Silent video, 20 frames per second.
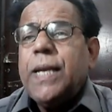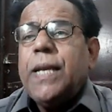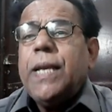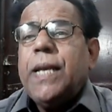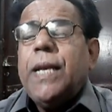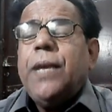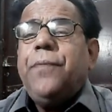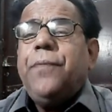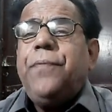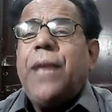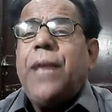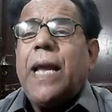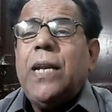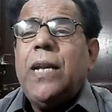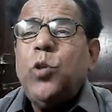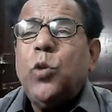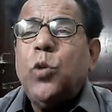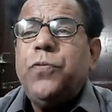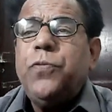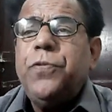
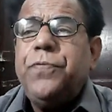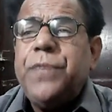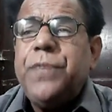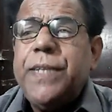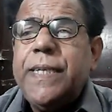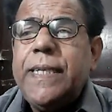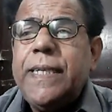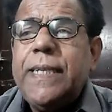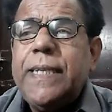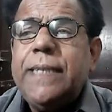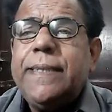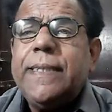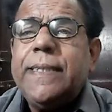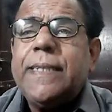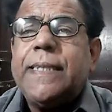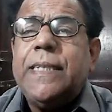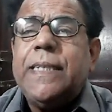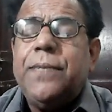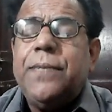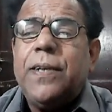value of V is
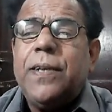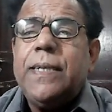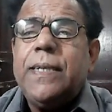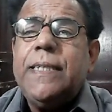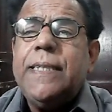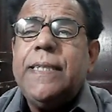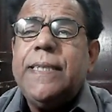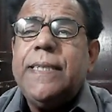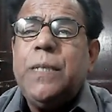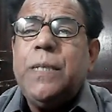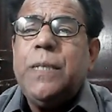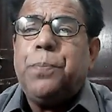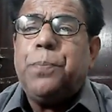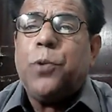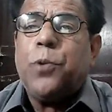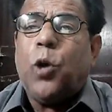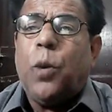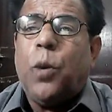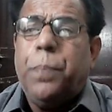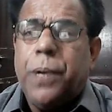given in the
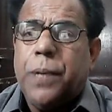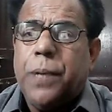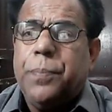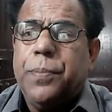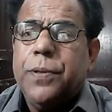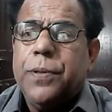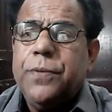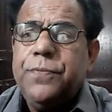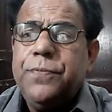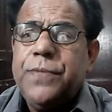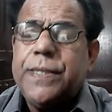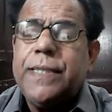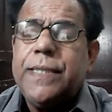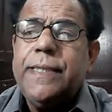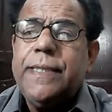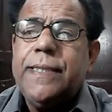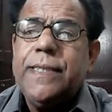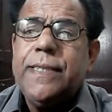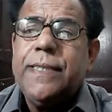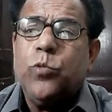problem, which
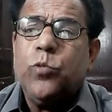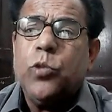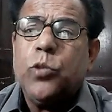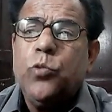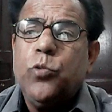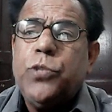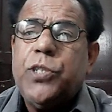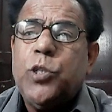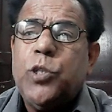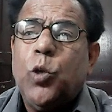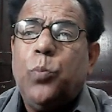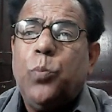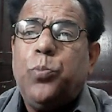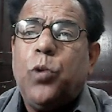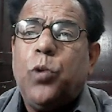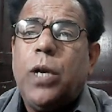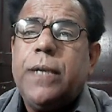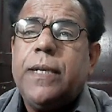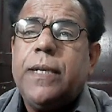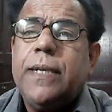is equal to
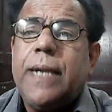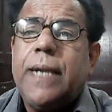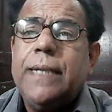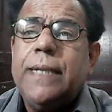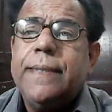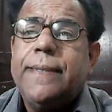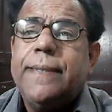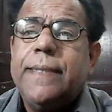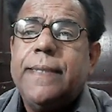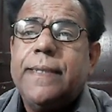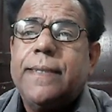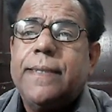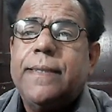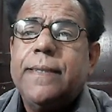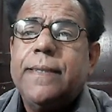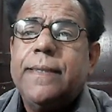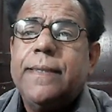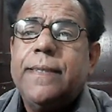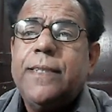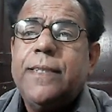
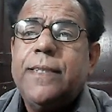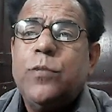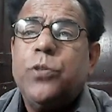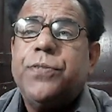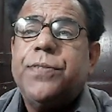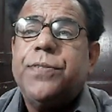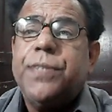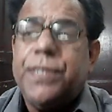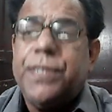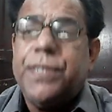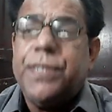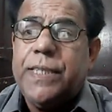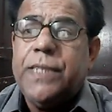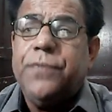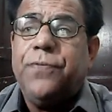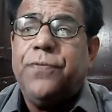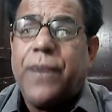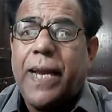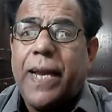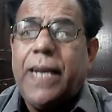0.960 C,
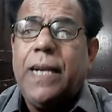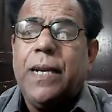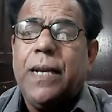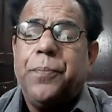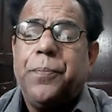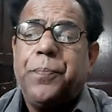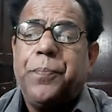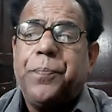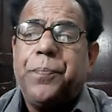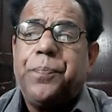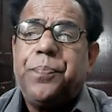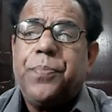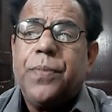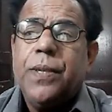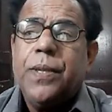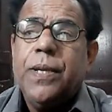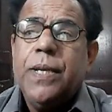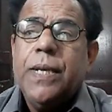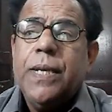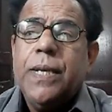while
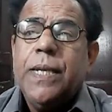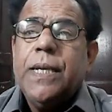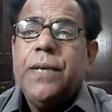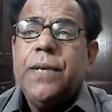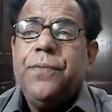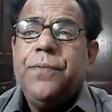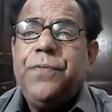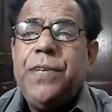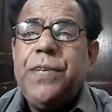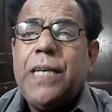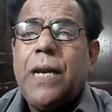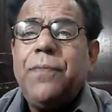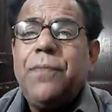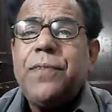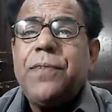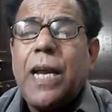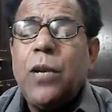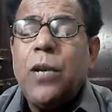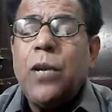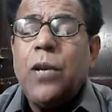we have
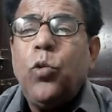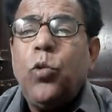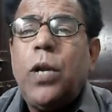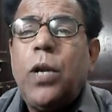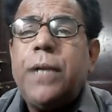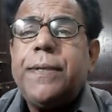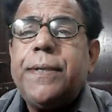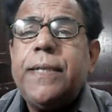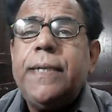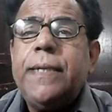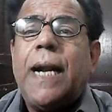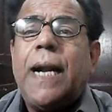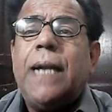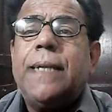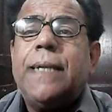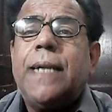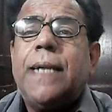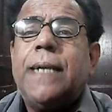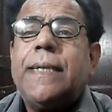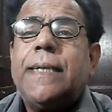calculated
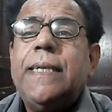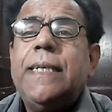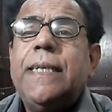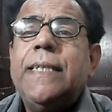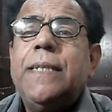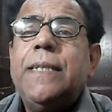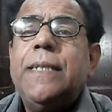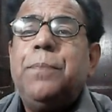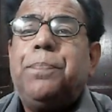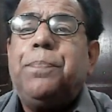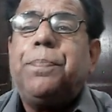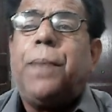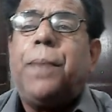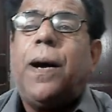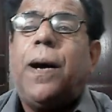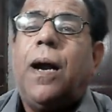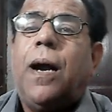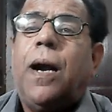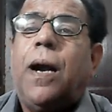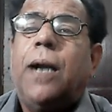delta T in
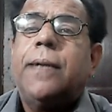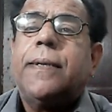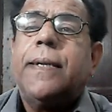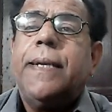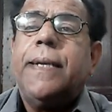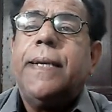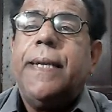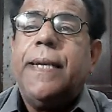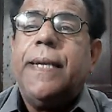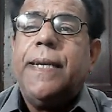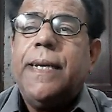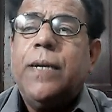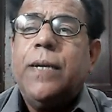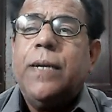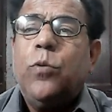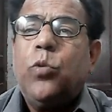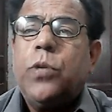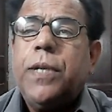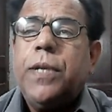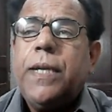part A.
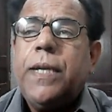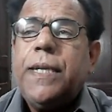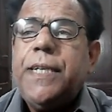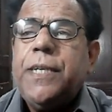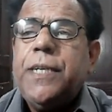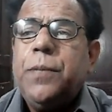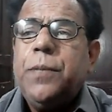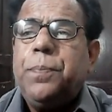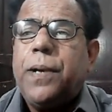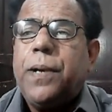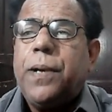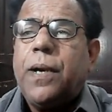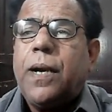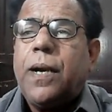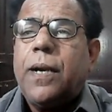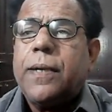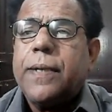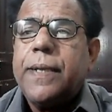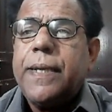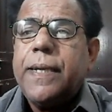Okay, in
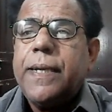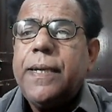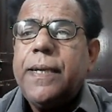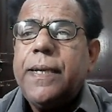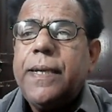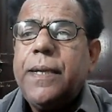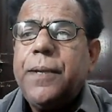part A